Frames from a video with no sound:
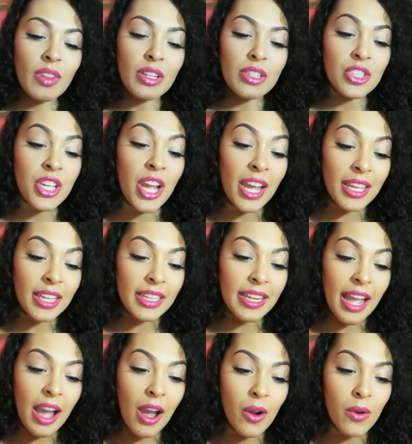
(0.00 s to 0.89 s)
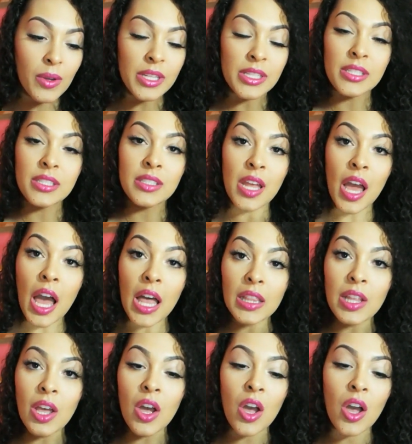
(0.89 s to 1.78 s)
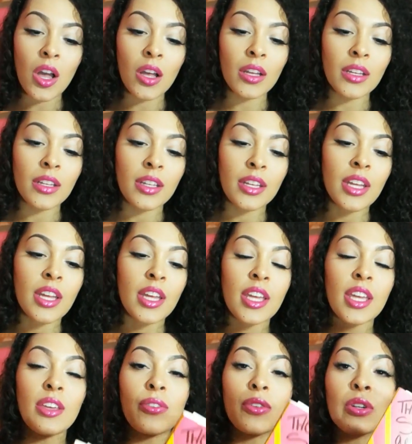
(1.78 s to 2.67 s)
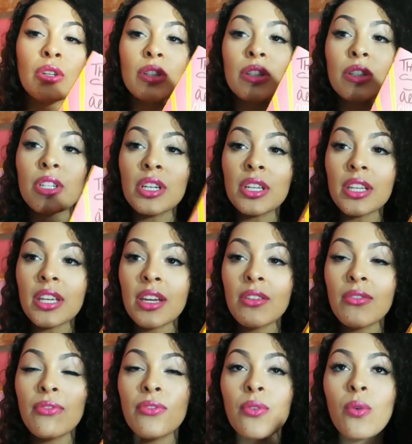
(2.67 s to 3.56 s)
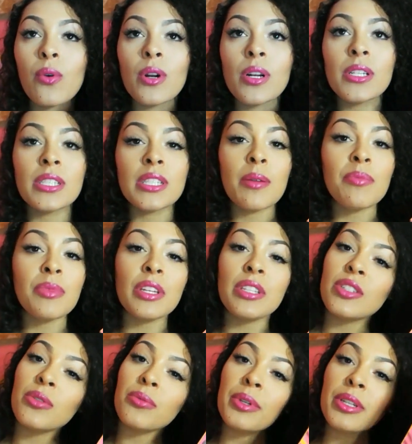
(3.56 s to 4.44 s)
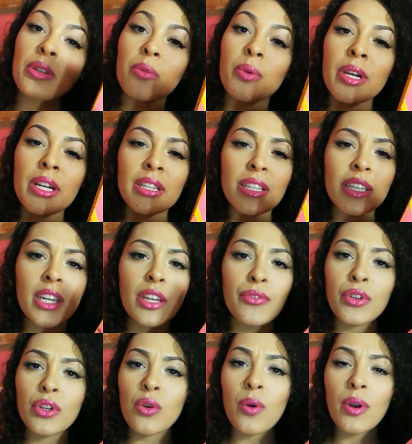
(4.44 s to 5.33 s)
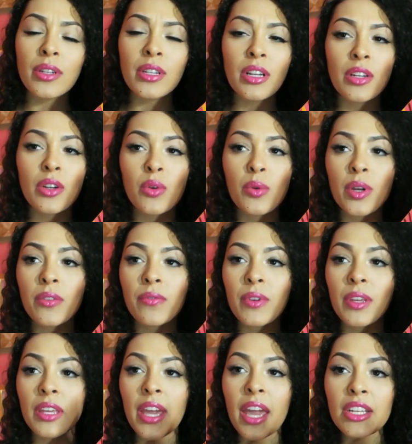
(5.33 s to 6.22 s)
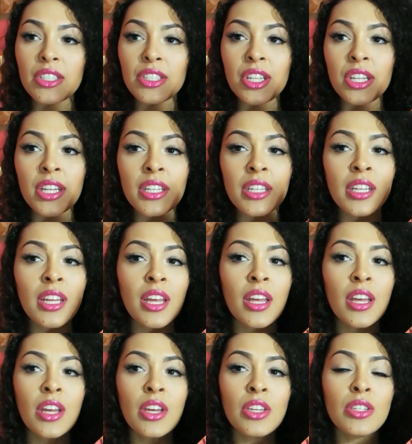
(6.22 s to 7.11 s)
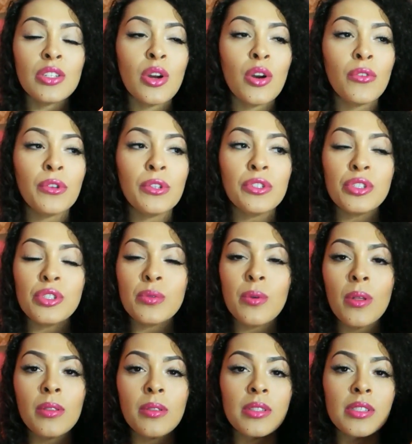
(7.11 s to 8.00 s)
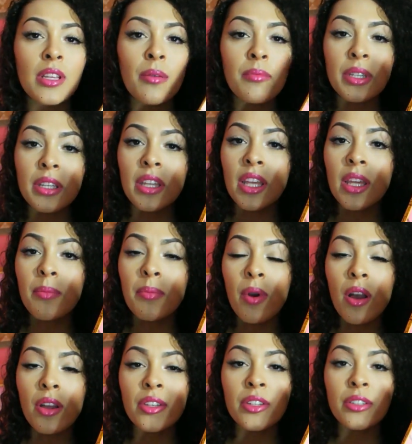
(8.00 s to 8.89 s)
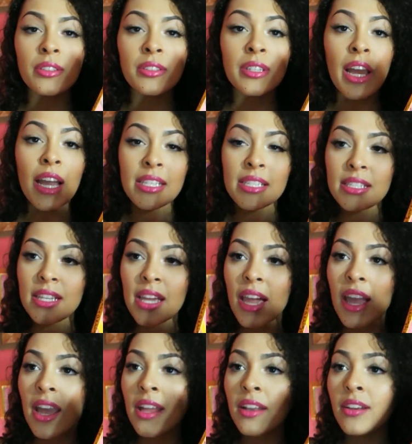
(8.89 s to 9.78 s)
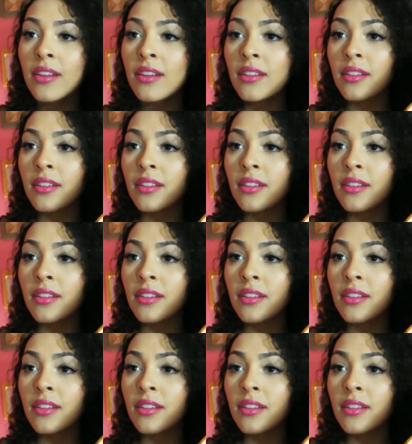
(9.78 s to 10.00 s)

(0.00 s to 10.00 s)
Check it out. It's not long. If you're looking for something to read quickly, if you're going on a quick vacation, you know, if you just want something to keep on your nightstand,